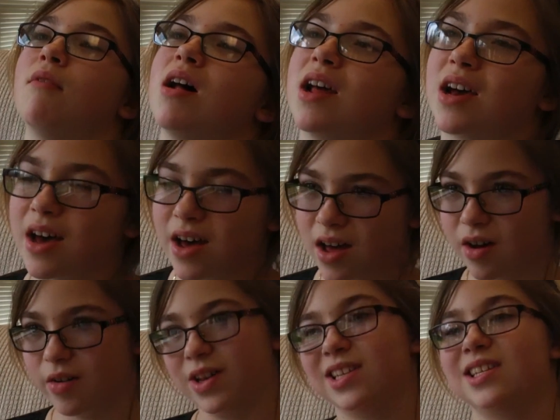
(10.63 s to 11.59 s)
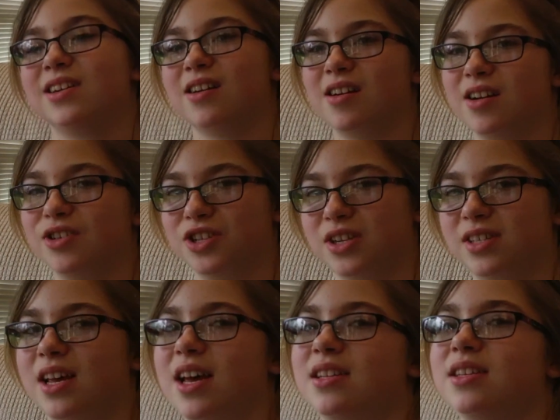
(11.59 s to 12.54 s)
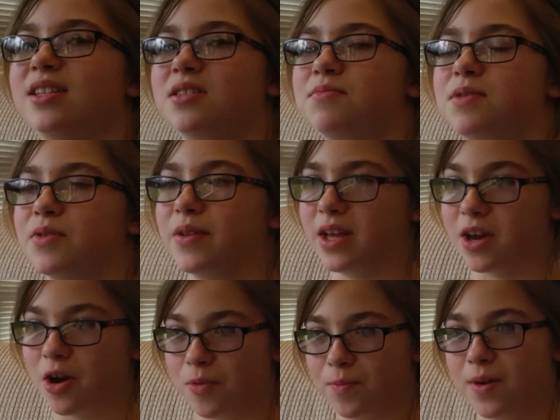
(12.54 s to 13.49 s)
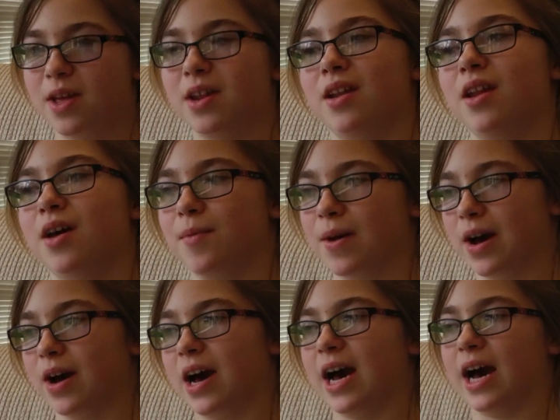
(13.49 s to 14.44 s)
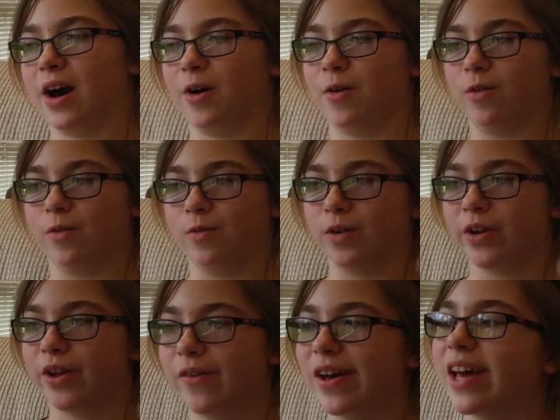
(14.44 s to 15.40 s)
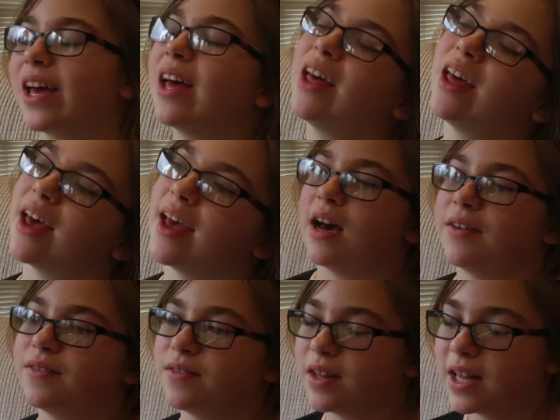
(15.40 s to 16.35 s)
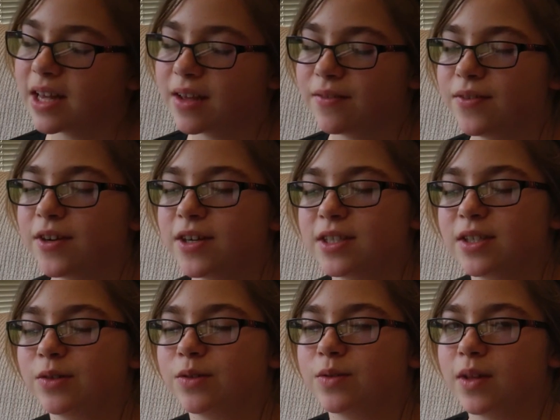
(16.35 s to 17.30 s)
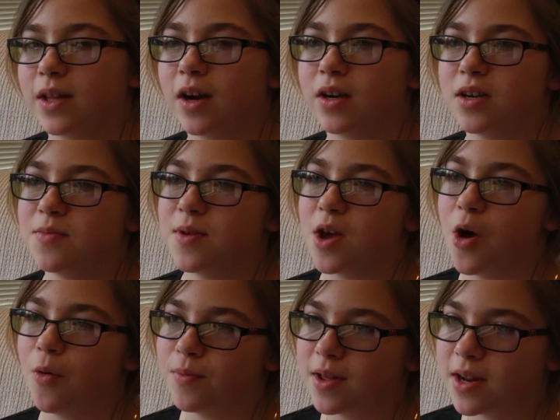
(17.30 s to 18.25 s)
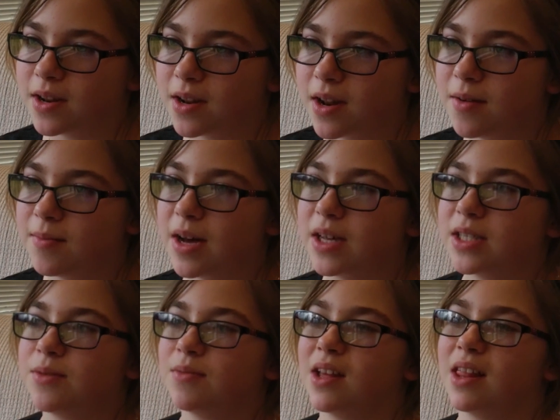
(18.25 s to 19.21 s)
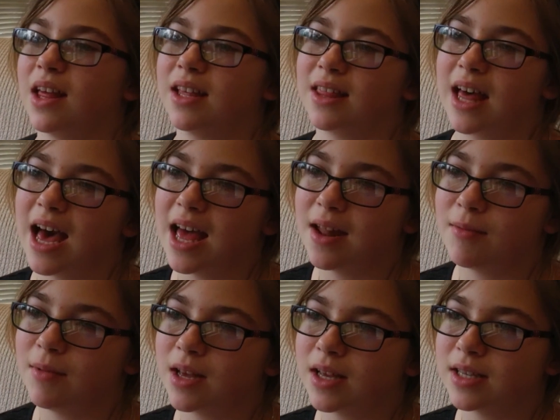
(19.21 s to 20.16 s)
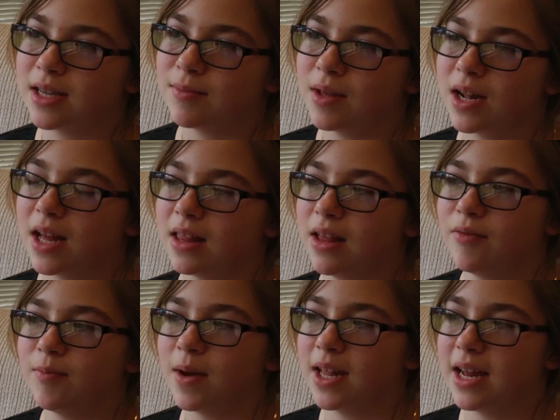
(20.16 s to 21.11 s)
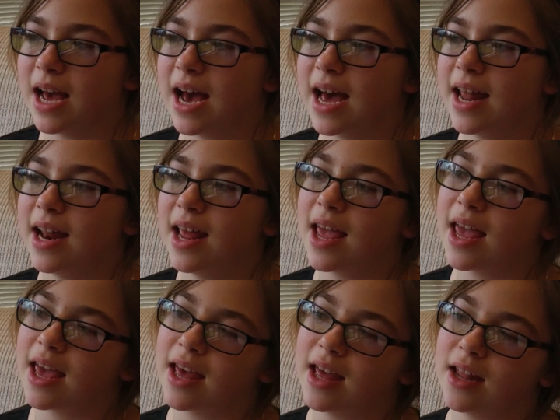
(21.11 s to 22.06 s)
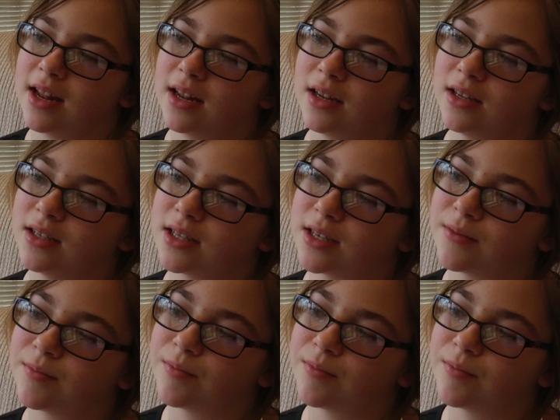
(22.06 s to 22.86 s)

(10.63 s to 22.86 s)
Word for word: Monica always encourages us to be really open about how we're doing. Uh, like at first, it was really hard to be open about something like that because I mean, I love my dad and